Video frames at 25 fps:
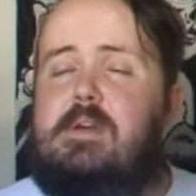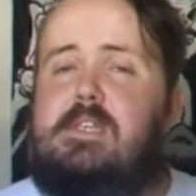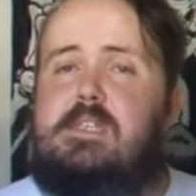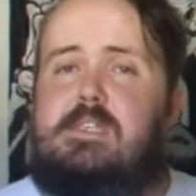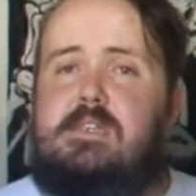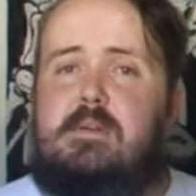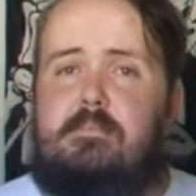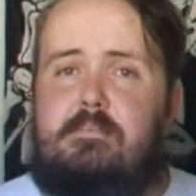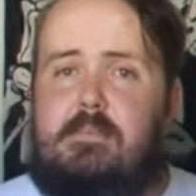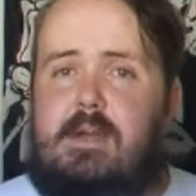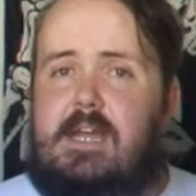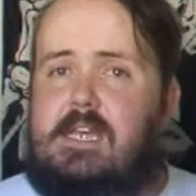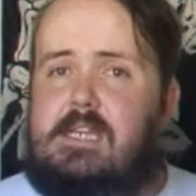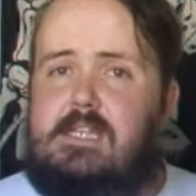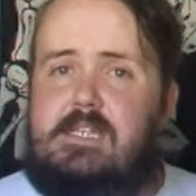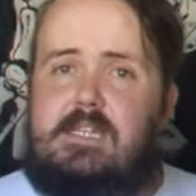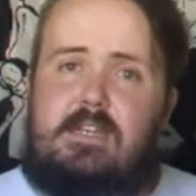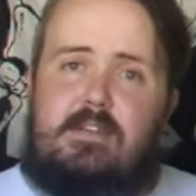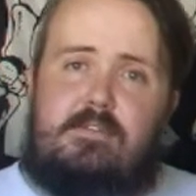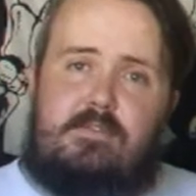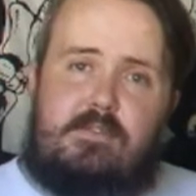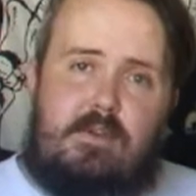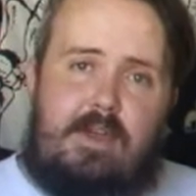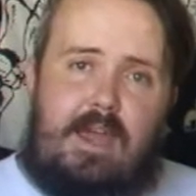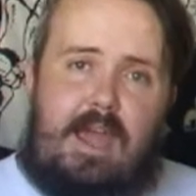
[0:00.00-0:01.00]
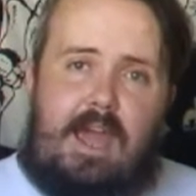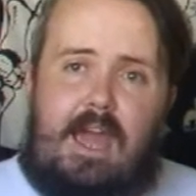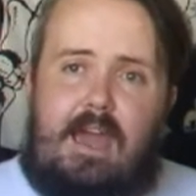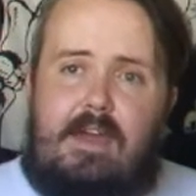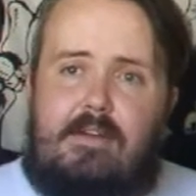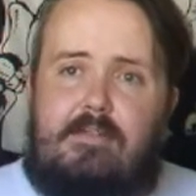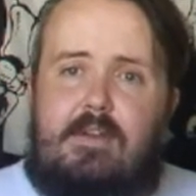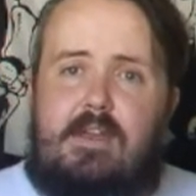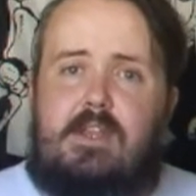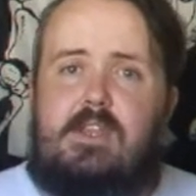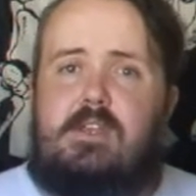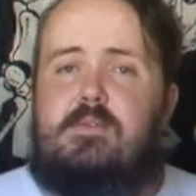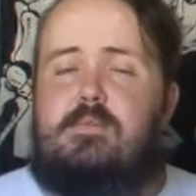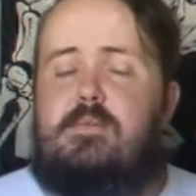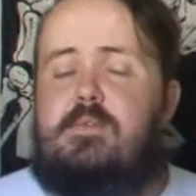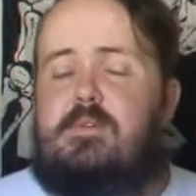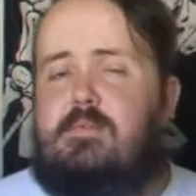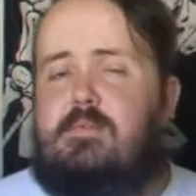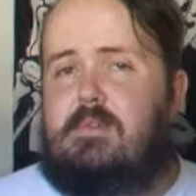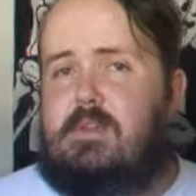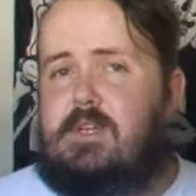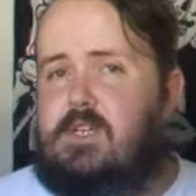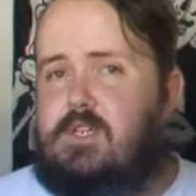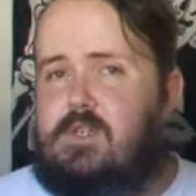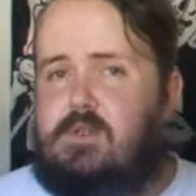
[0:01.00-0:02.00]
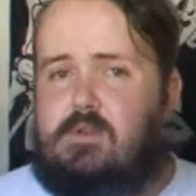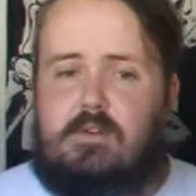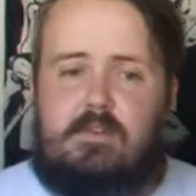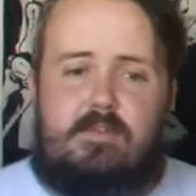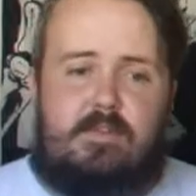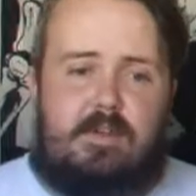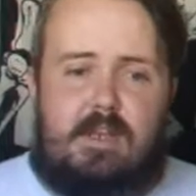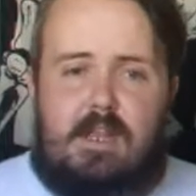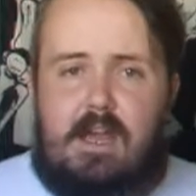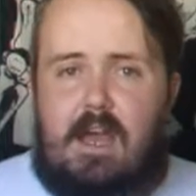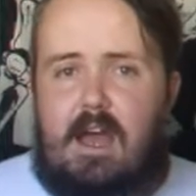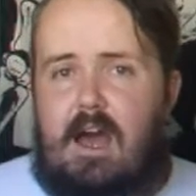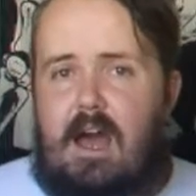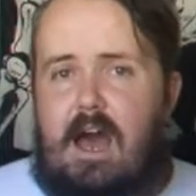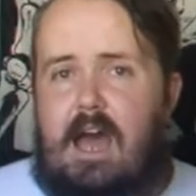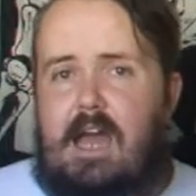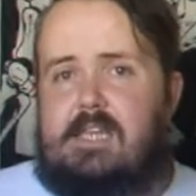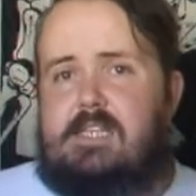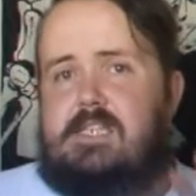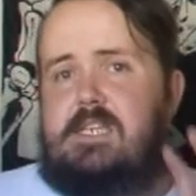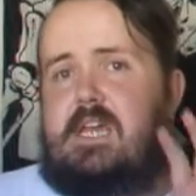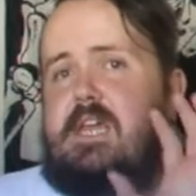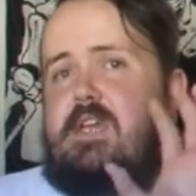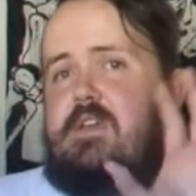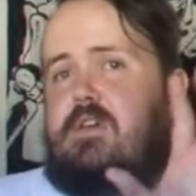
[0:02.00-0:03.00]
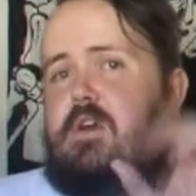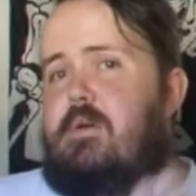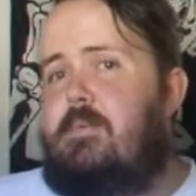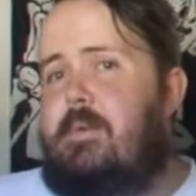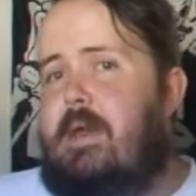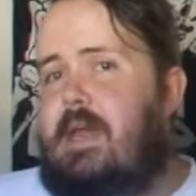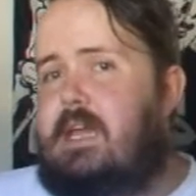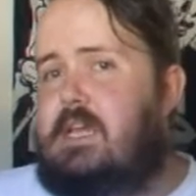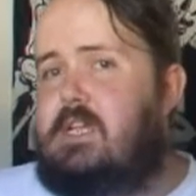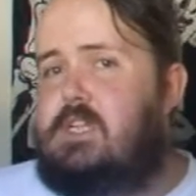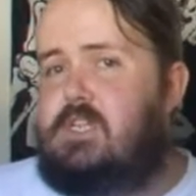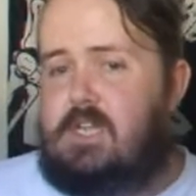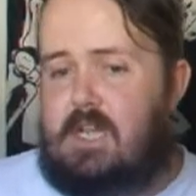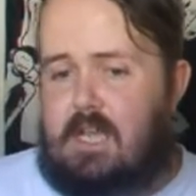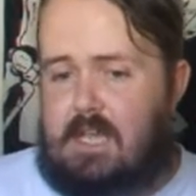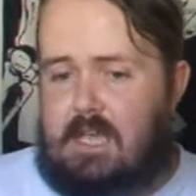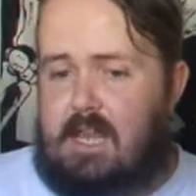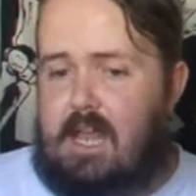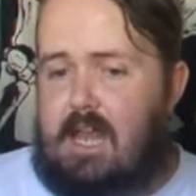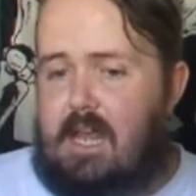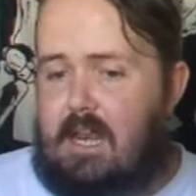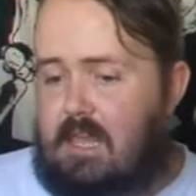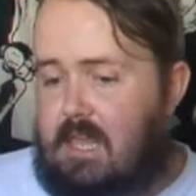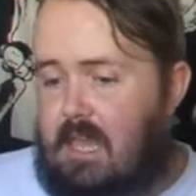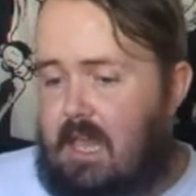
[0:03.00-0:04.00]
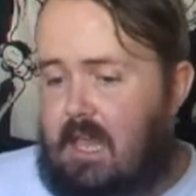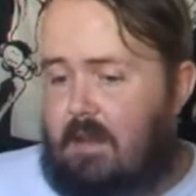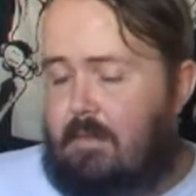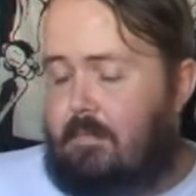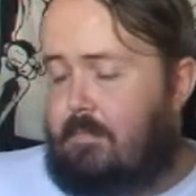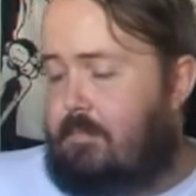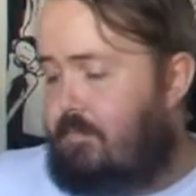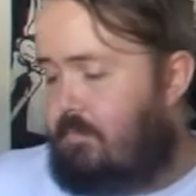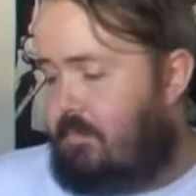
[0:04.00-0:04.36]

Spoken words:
It's amazing. If you have and you really sure of it, I say go back and check it out again.